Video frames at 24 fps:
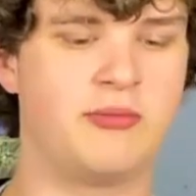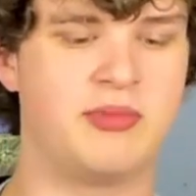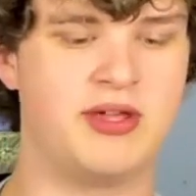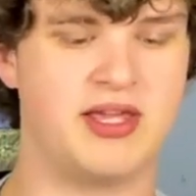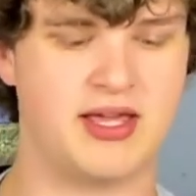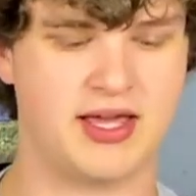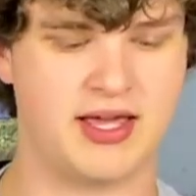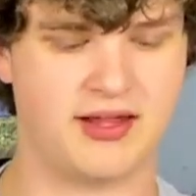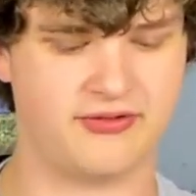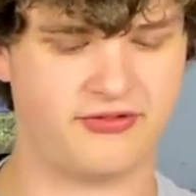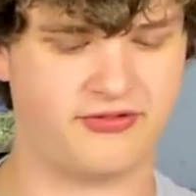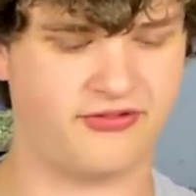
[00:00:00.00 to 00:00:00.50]
to
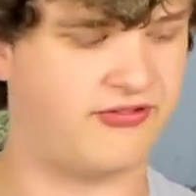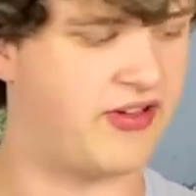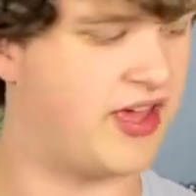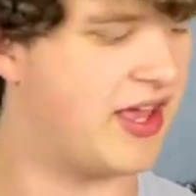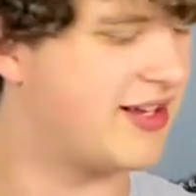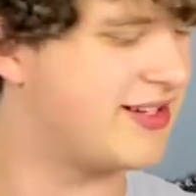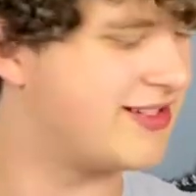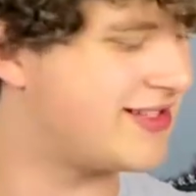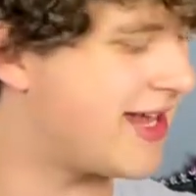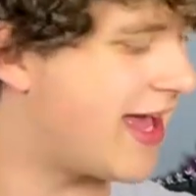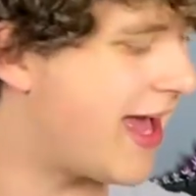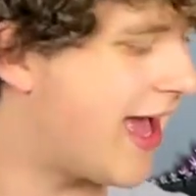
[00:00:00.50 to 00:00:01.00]
be a
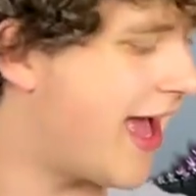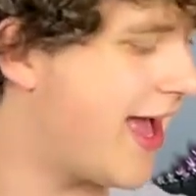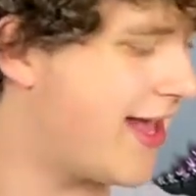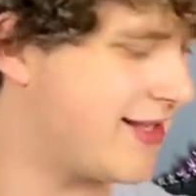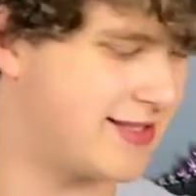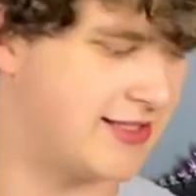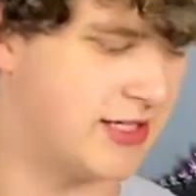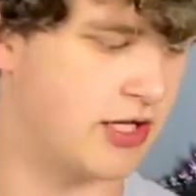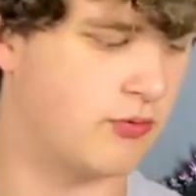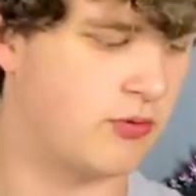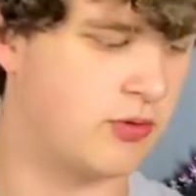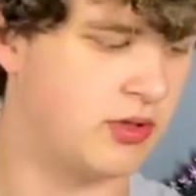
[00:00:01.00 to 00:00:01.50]

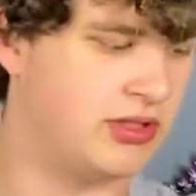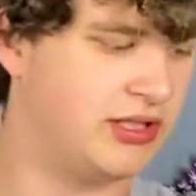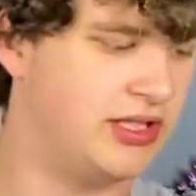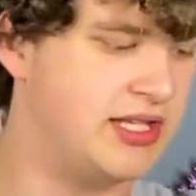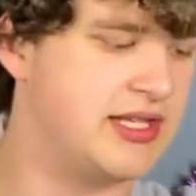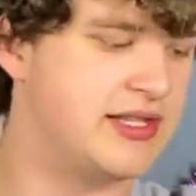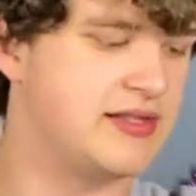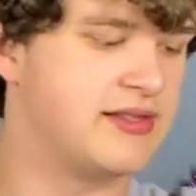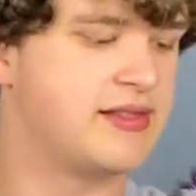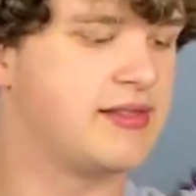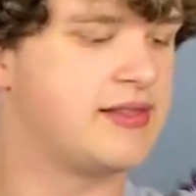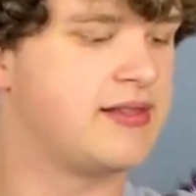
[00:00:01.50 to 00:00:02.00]
fantastic
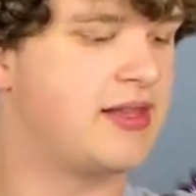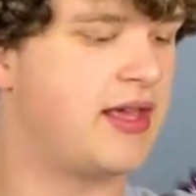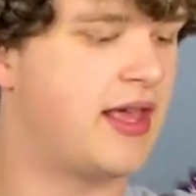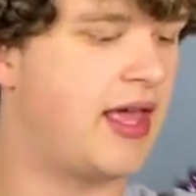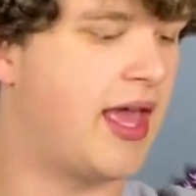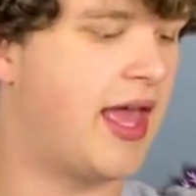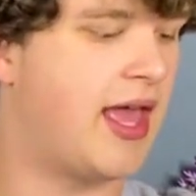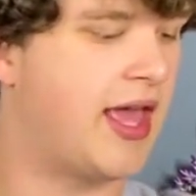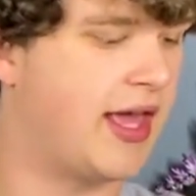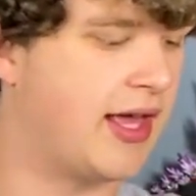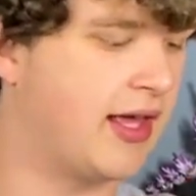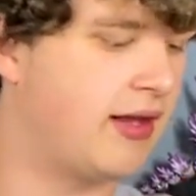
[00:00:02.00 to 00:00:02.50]
release.
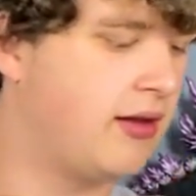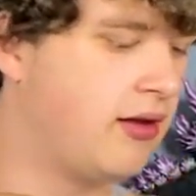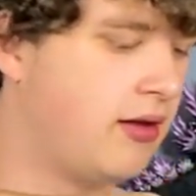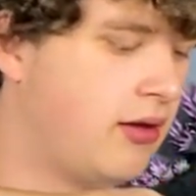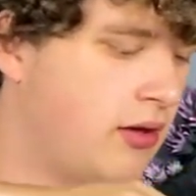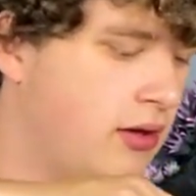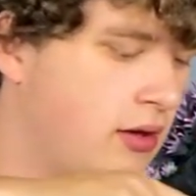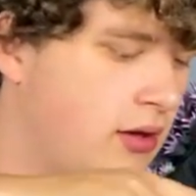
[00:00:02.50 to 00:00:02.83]
And